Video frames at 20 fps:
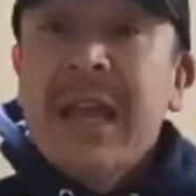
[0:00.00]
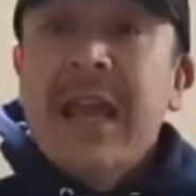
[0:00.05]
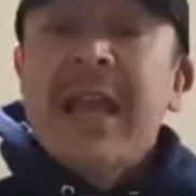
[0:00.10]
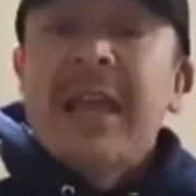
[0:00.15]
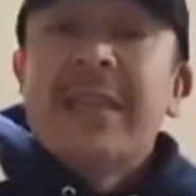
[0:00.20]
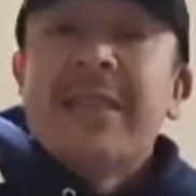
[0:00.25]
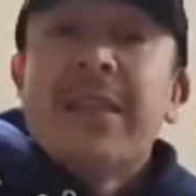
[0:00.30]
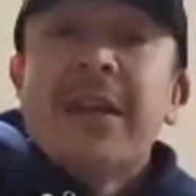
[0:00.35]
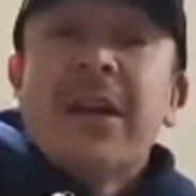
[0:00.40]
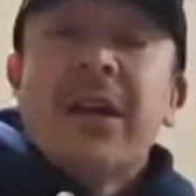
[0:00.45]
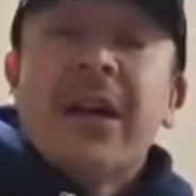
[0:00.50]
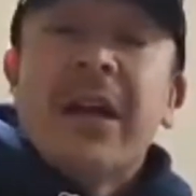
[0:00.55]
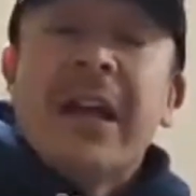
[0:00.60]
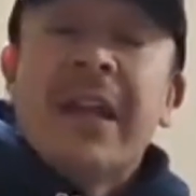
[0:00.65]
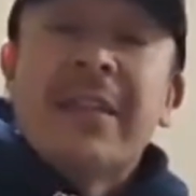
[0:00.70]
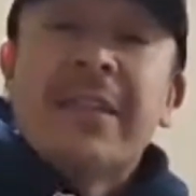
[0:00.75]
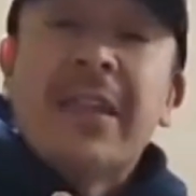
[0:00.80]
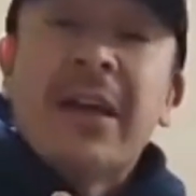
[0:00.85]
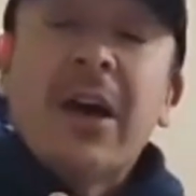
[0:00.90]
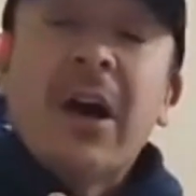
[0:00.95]
and
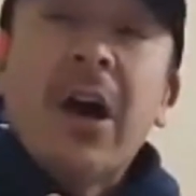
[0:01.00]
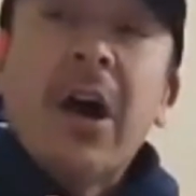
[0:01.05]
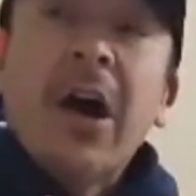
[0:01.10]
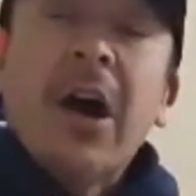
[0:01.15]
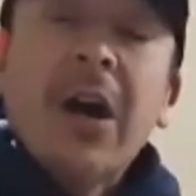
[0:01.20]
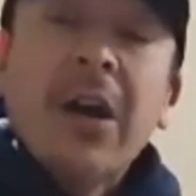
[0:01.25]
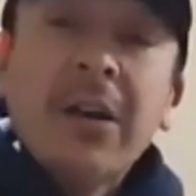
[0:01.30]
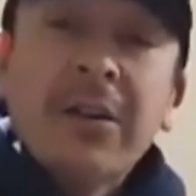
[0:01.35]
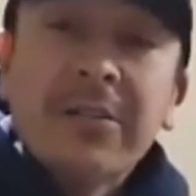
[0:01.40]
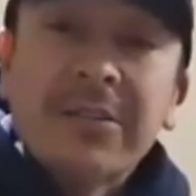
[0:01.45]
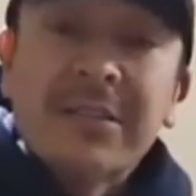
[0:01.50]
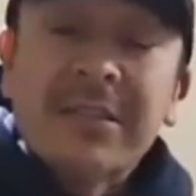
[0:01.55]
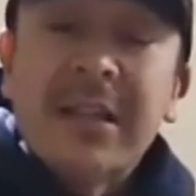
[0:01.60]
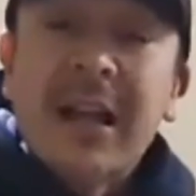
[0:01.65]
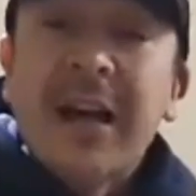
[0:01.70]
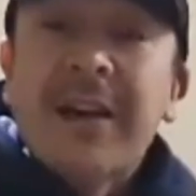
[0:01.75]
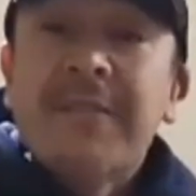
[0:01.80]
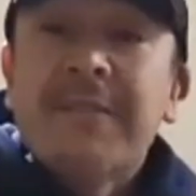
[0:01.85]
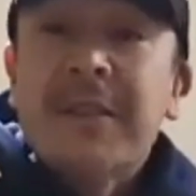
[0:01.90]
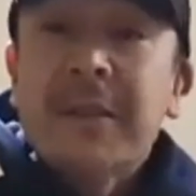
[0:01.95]
the hearts
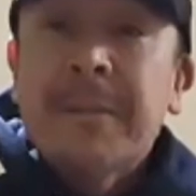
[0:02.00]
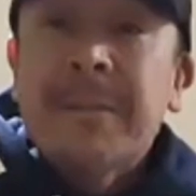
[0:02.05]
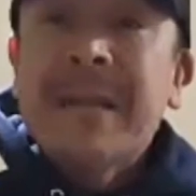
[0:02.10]
of the